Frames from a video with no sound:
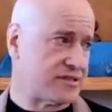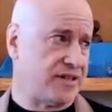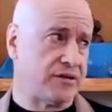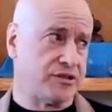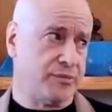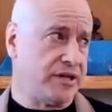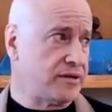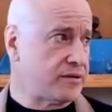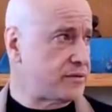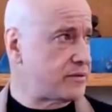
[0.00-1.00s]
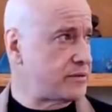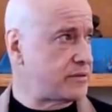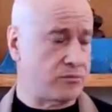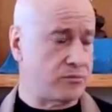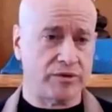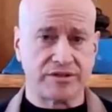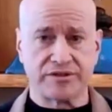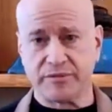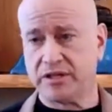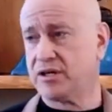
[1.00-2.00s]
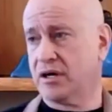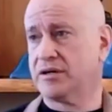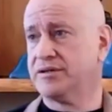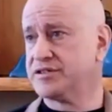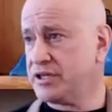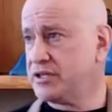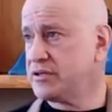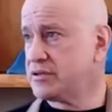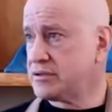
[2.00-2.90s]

the flower's me. The moment is me. The garden is me.